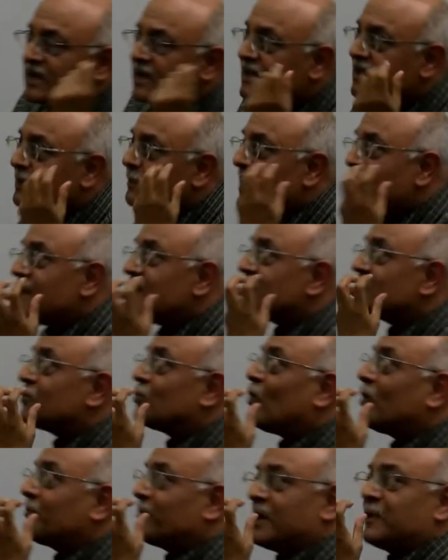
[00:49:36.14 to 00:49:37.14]
it depends on
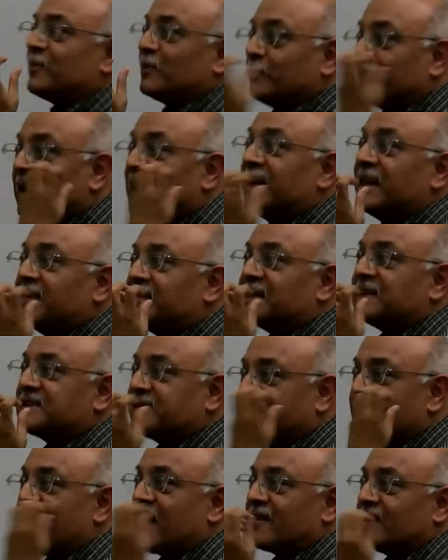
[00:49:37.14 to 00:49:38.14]
what people believe is
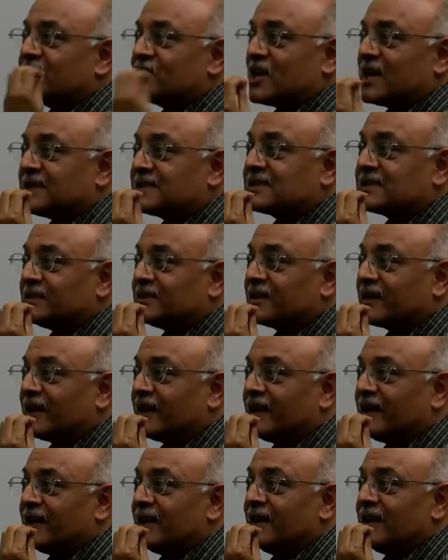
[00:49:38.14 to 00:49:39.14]
fair and just,
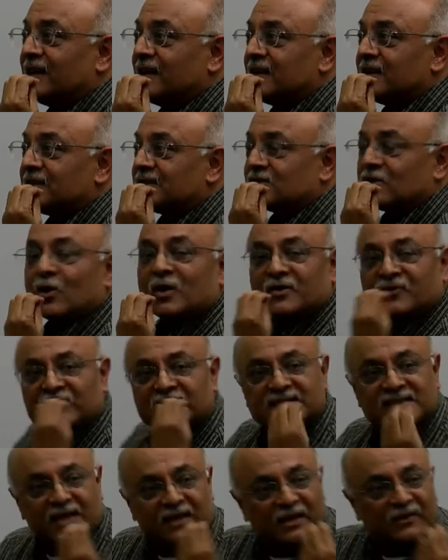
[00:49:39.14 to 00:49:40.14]
okay? So if in,
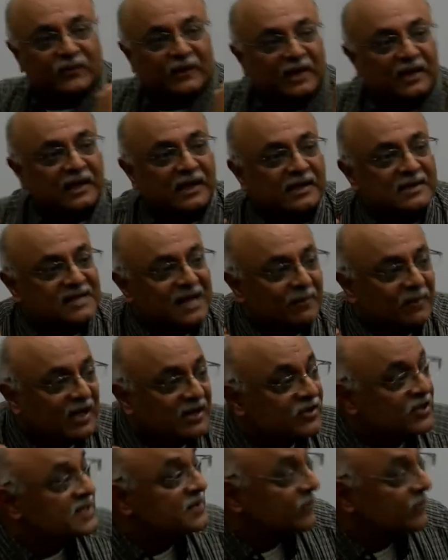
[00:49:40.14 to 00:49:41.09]
if in some countries,